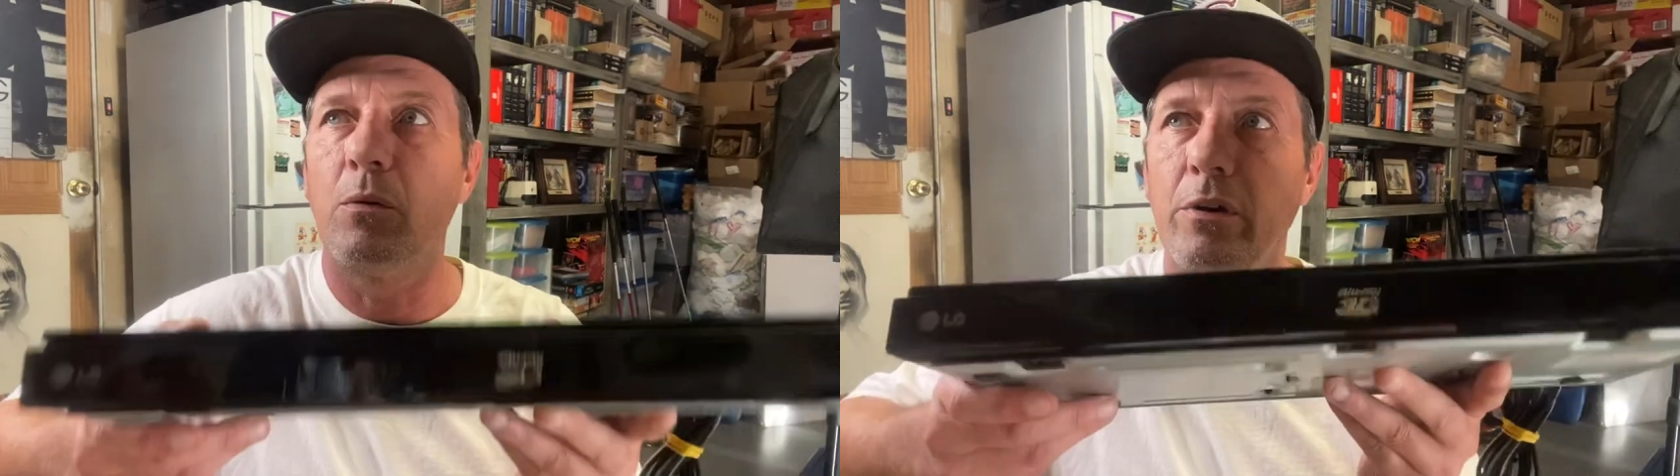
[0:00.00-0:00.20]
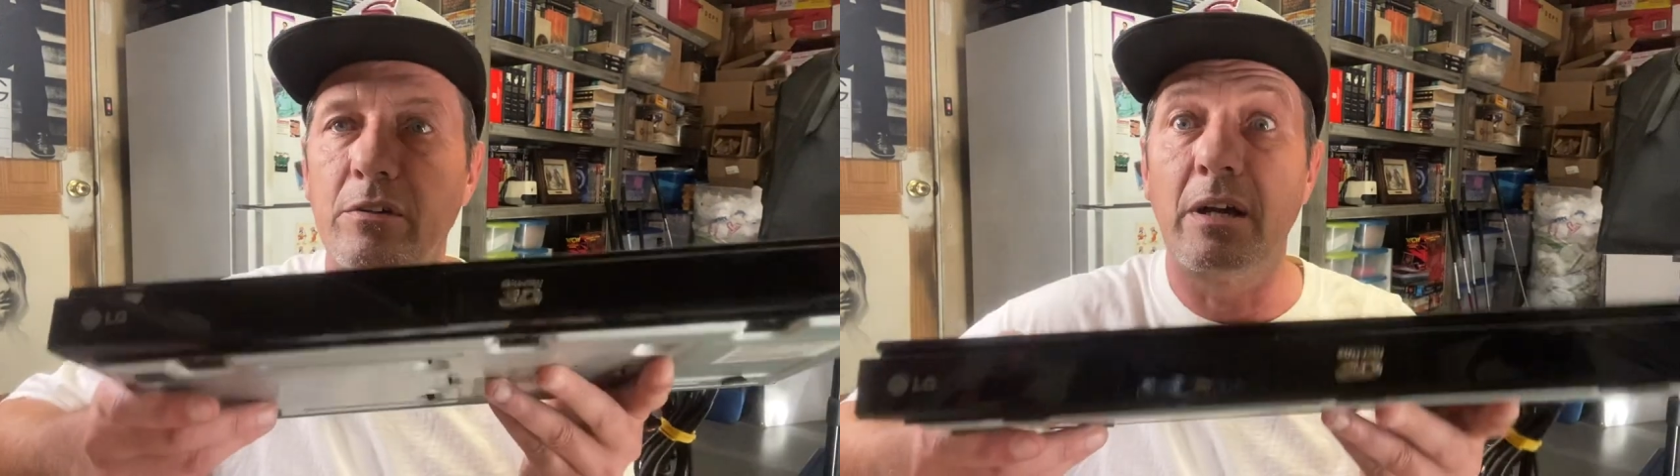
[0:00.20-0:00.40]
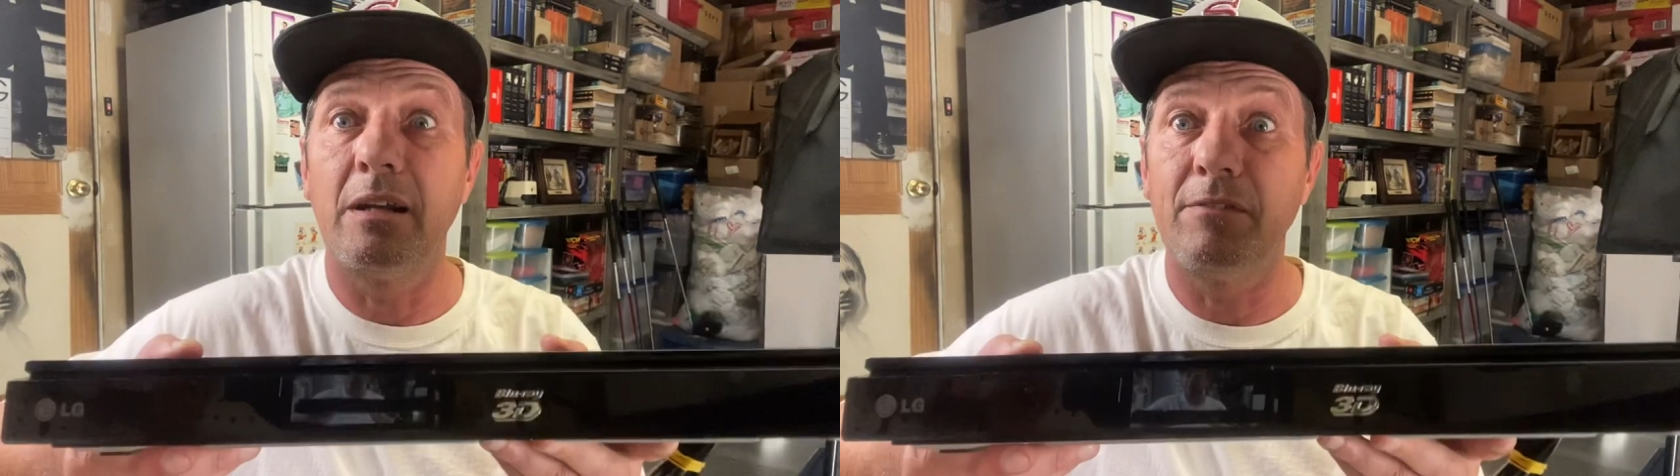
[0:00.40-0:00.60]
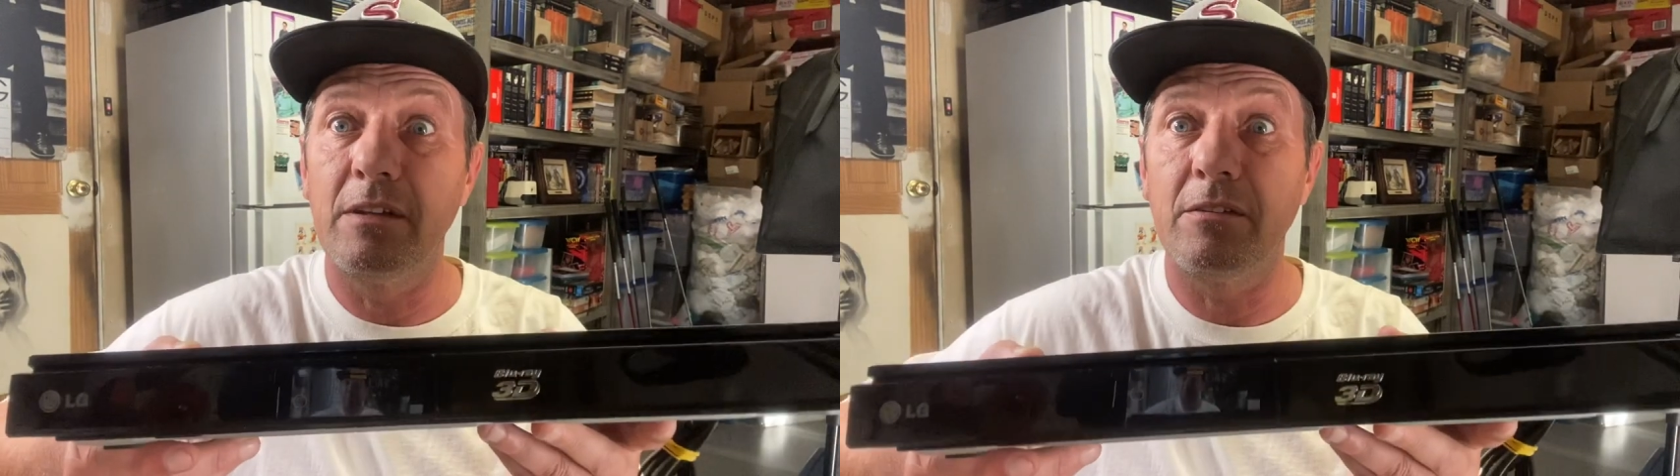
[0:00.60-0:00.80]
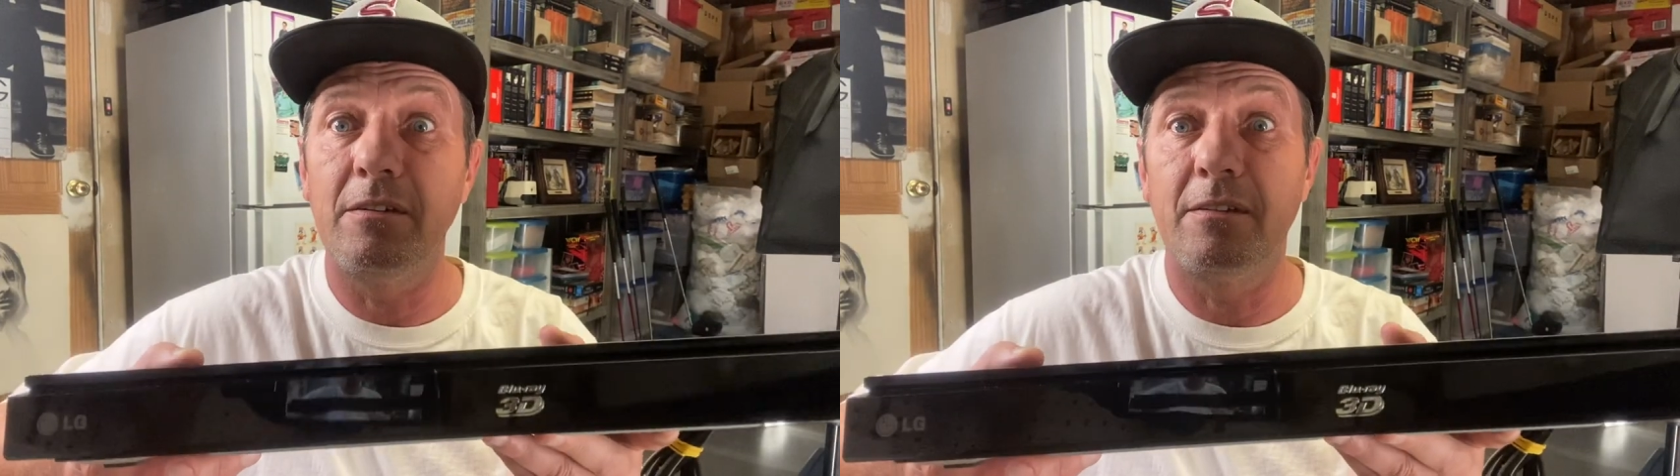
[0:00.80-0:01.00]
were a ton of
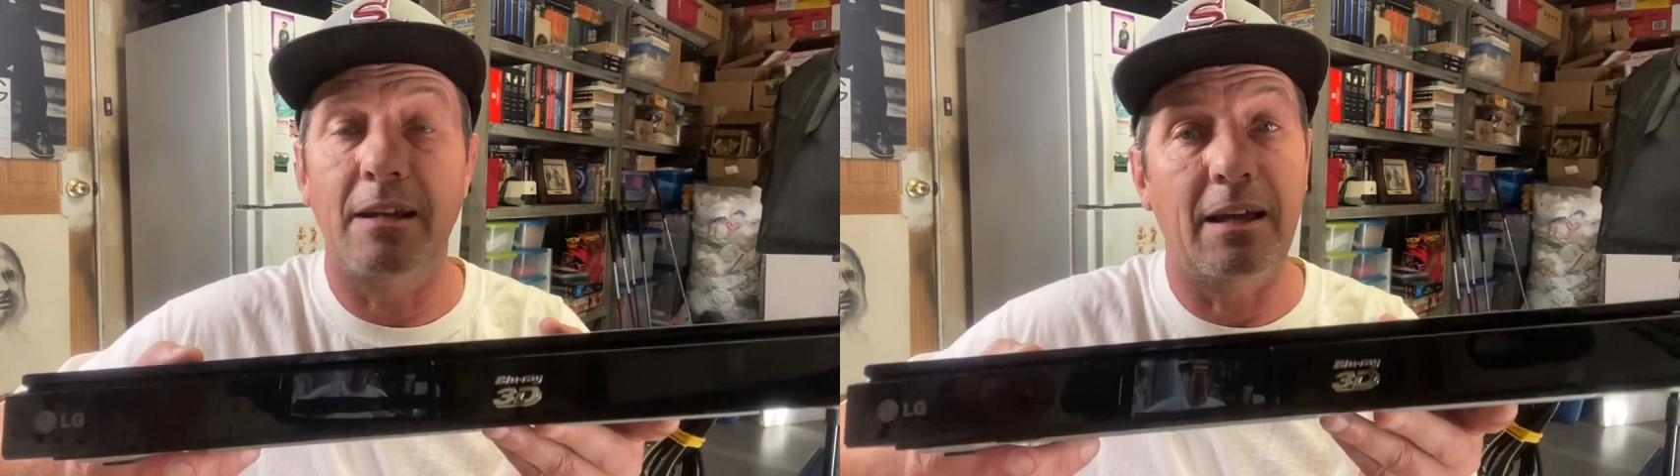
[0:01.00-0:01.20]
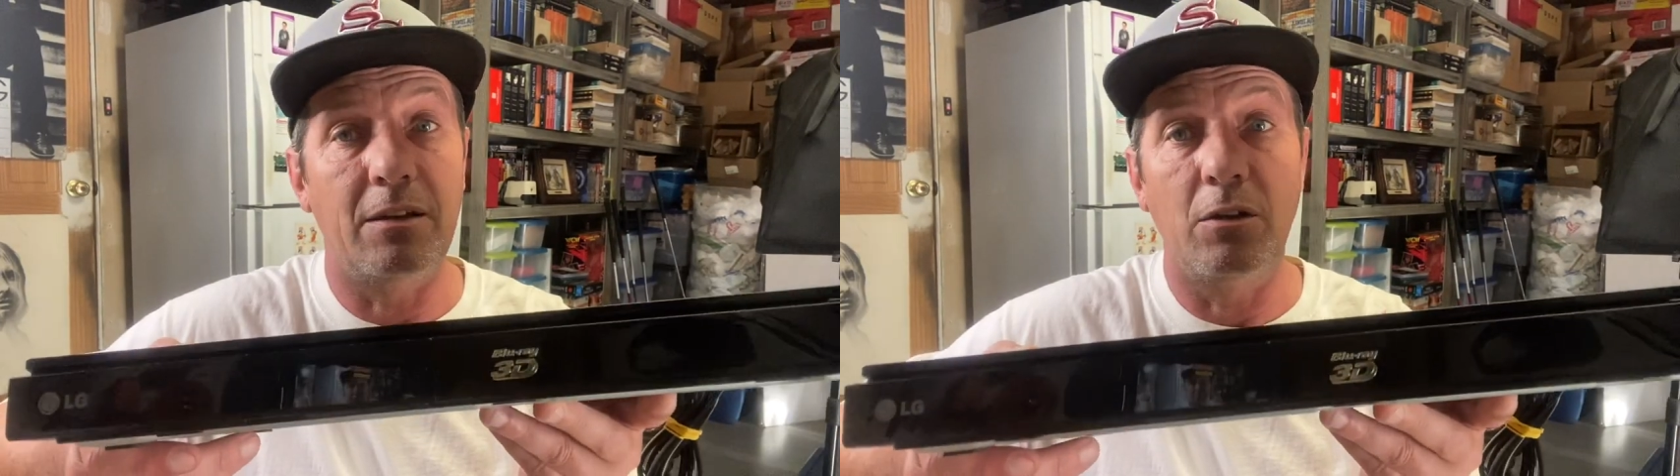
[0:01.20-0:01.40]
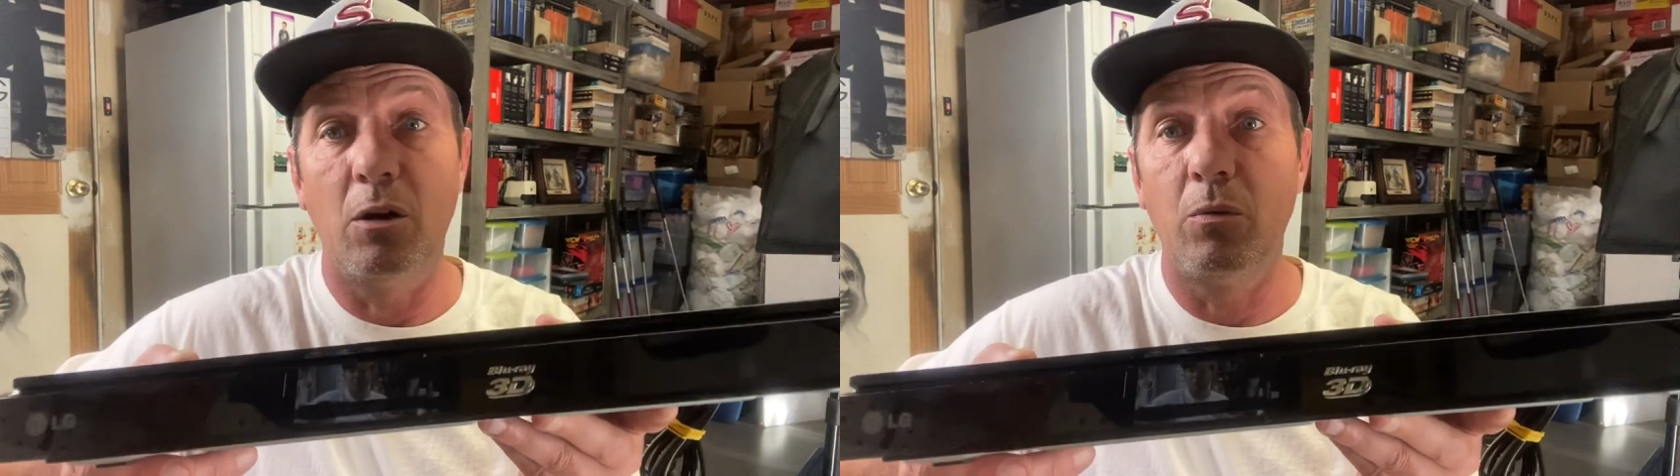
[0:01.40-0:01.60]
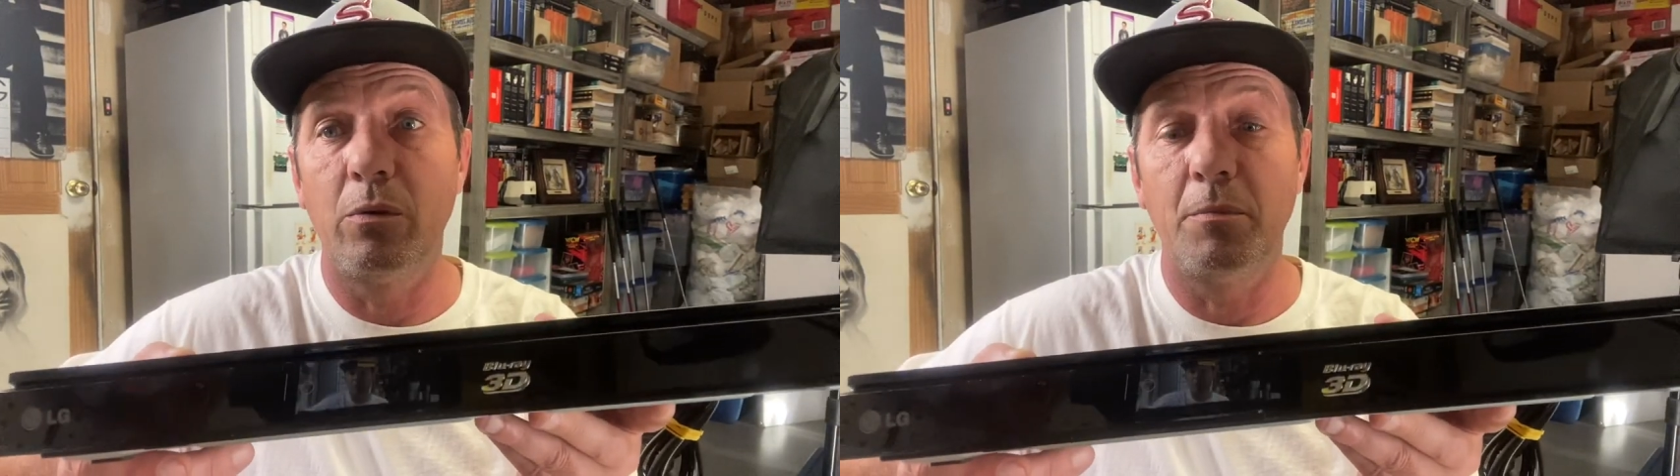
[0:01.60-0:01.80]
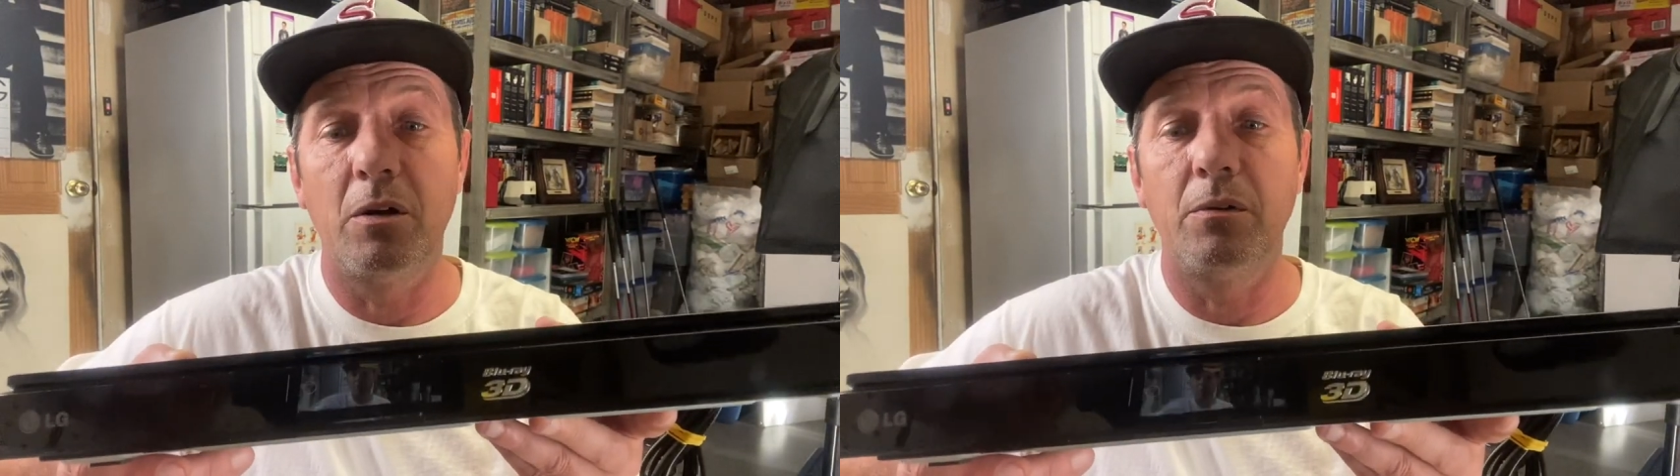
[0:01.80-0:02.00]
listings that had no
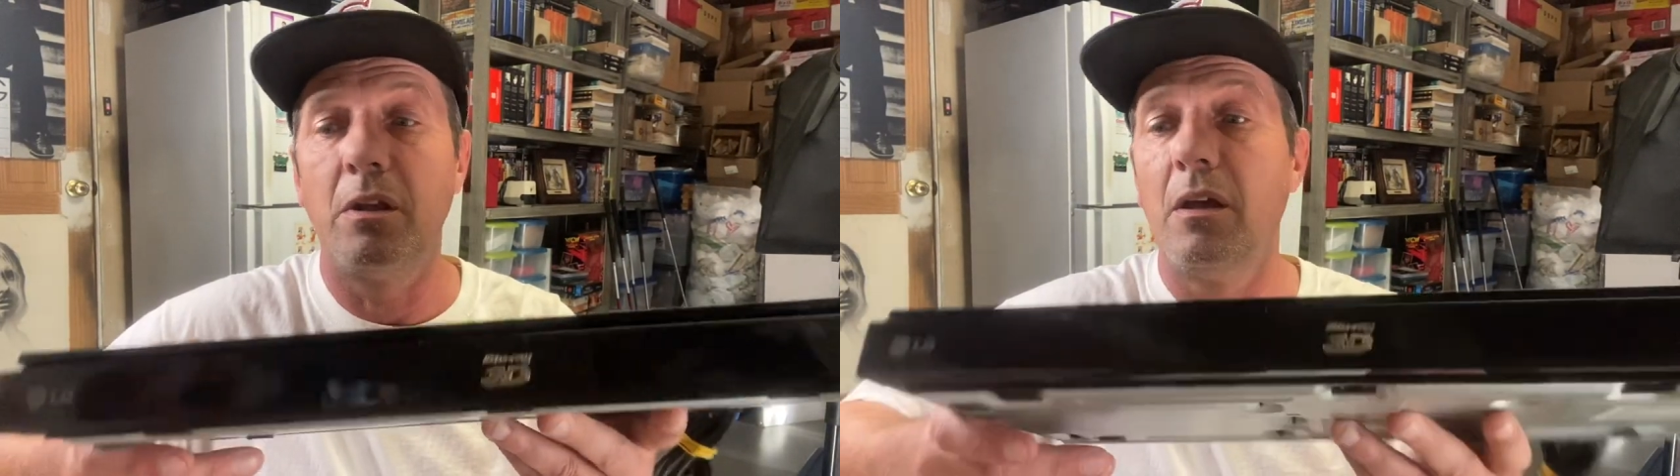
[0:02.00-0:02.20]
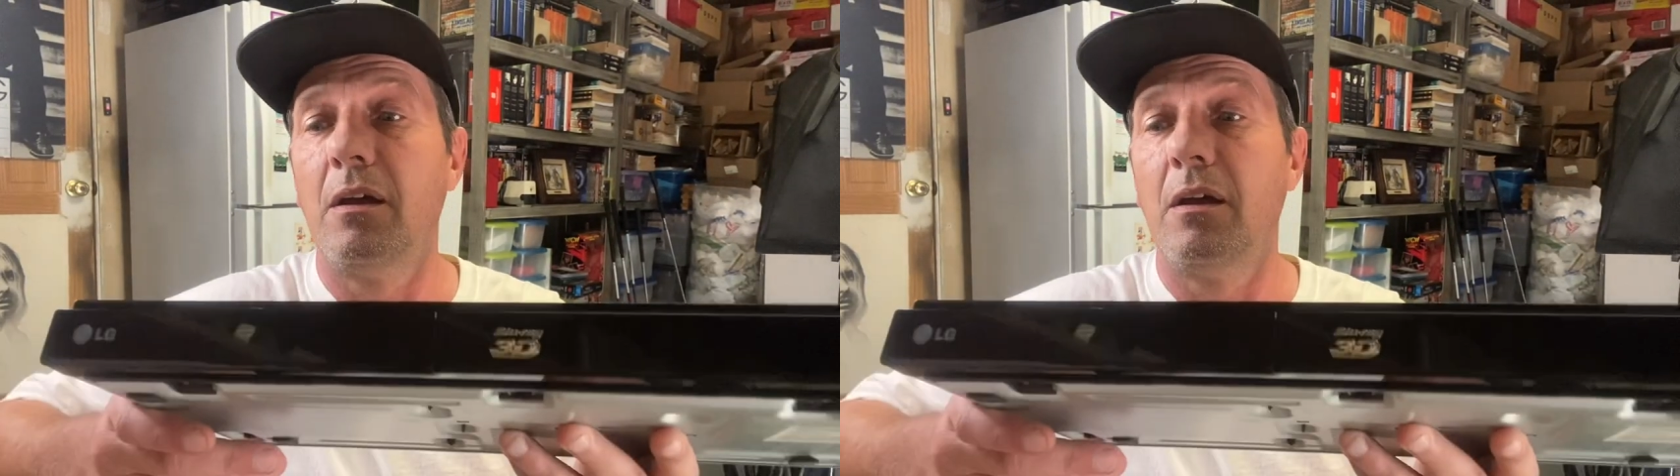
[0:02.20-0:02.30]
remote.